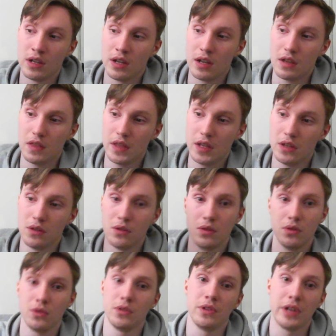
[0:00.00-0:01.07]
and then you do
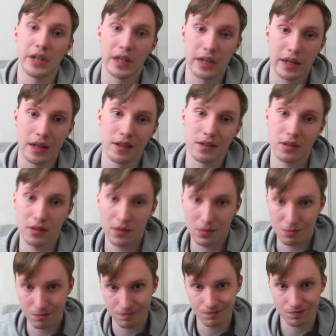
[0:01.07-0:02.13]
your like analysis.
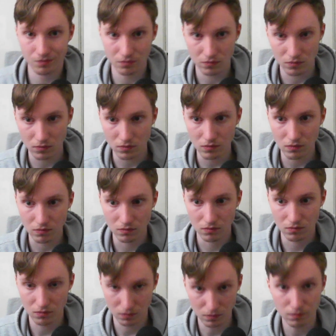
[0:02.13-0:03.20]

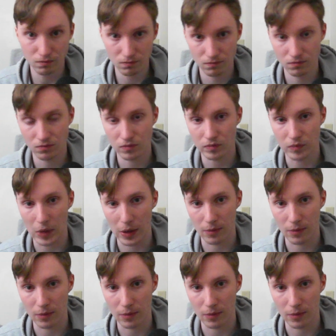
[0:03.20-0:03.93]
Yeah.